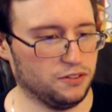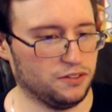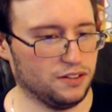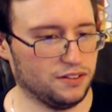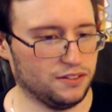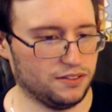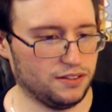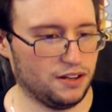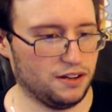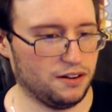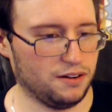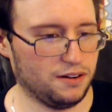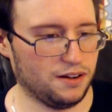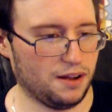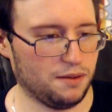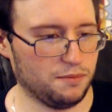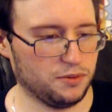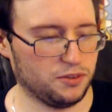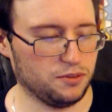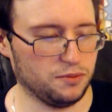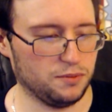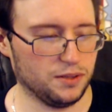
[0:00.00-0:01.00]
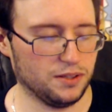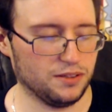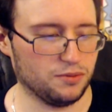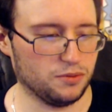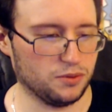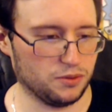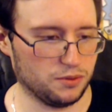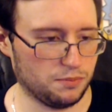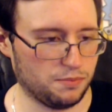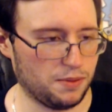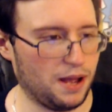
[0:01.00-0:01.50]
so I'm assuming this
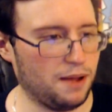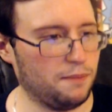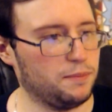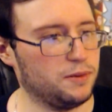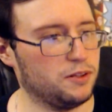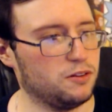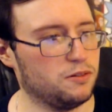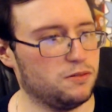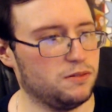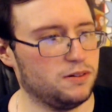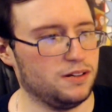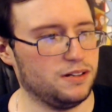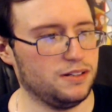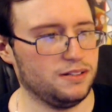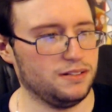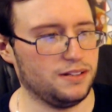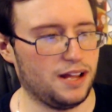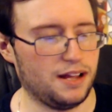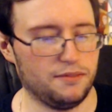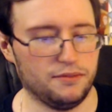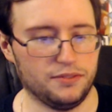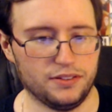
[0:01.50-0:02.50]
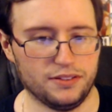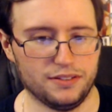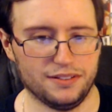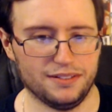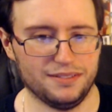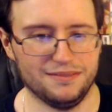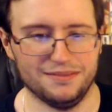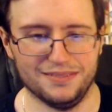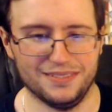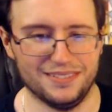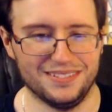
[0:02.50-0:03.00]
one's a popular one, obviously.
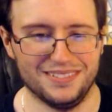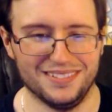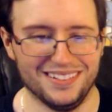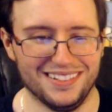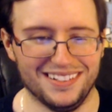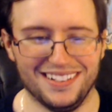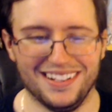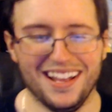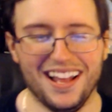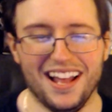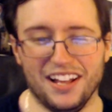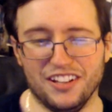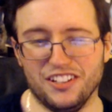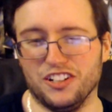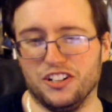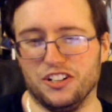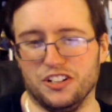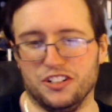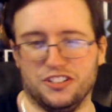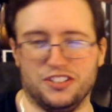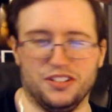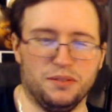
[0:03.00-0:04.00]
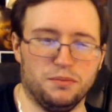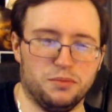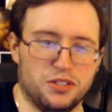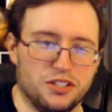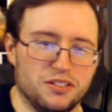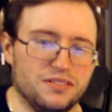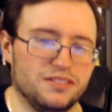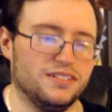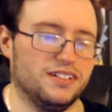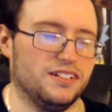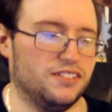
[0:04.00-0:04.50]
That's a good
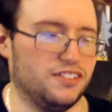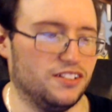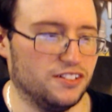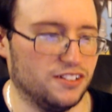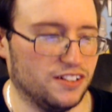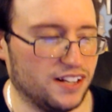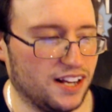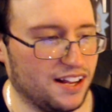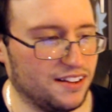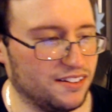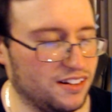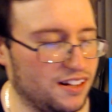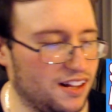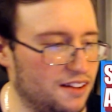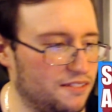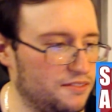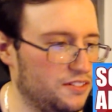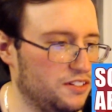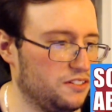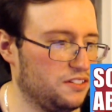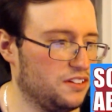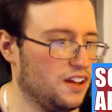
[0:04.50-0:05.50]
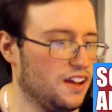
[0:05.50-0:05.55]
assumption considering it had a lot of views.